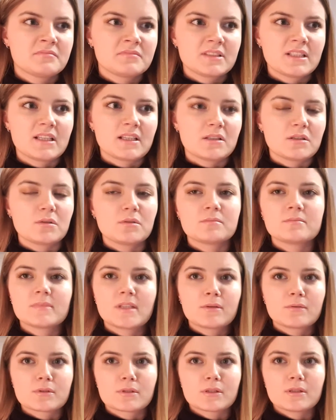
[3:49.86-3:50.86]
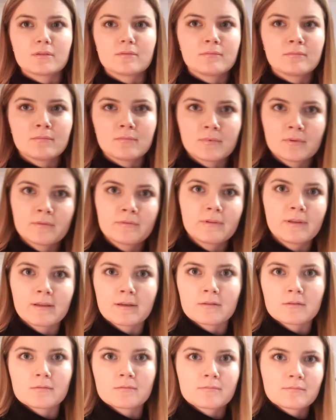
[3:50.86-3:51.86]
I don't know. It was a
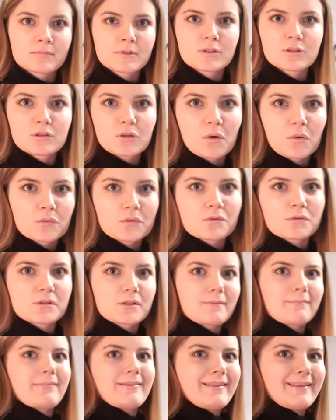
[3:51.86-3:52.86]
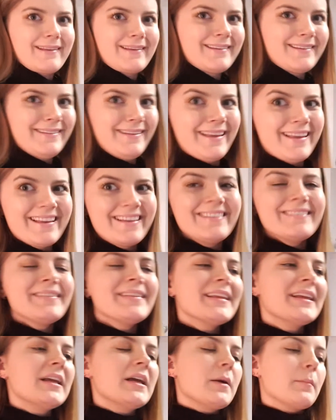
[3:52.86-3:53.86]
little stone or something.
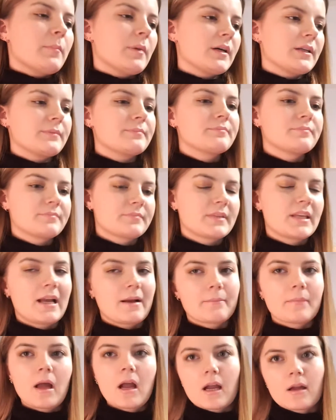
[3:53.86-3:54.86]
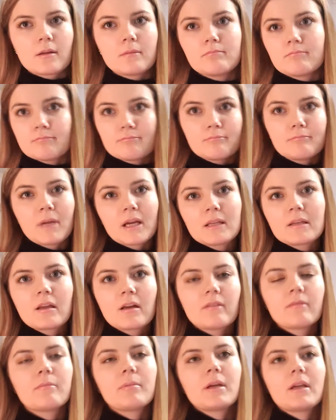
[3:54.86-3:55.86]
But yeah, I might
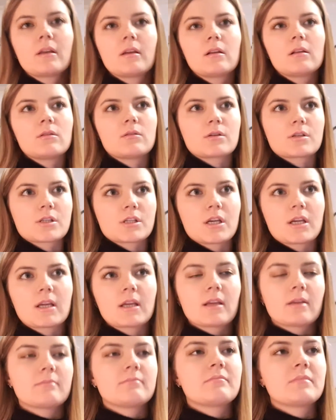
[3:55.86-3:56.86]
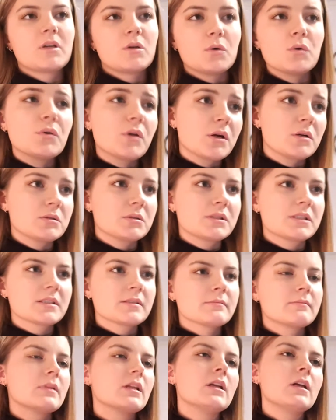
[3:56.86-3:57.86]
have been allergic, who knows,
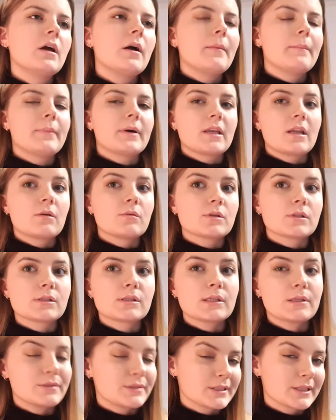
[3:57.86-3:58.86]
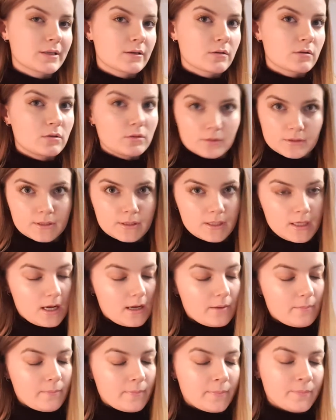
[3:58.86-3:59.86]
but it was irritated all the
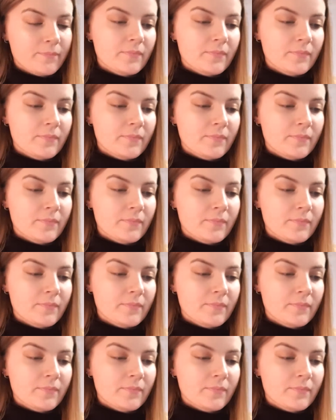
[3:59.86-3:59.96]
time.